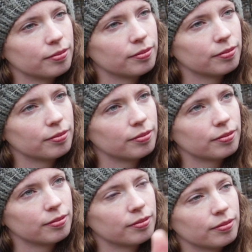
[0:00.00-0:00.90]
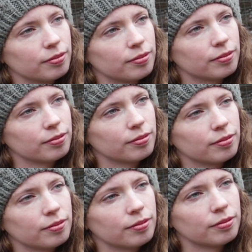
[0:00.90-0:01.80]

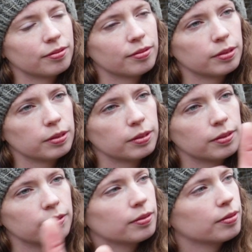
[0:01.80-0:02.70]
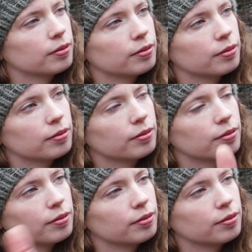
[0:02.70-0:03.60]

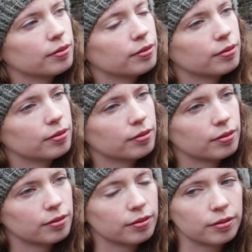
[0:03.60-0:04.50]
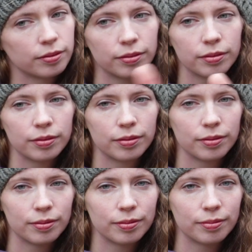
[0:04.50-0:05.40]

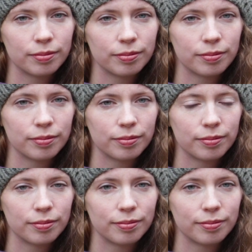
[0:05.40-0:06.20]
(not speaking)